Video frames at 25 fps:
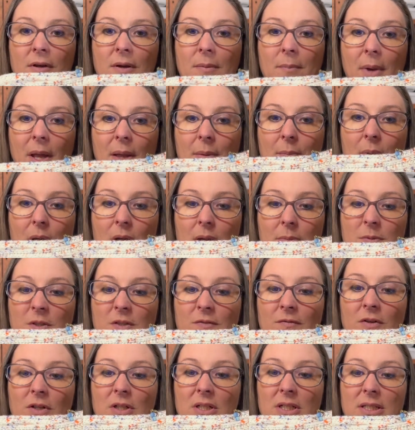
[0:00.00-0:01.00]
my mom's
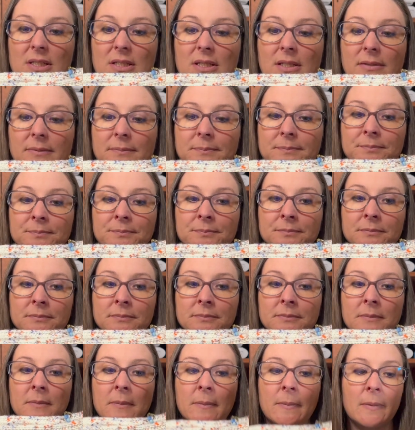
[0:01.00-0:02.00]
foot.
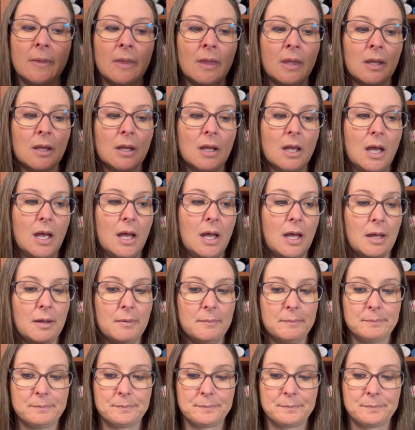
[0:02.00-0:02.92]
And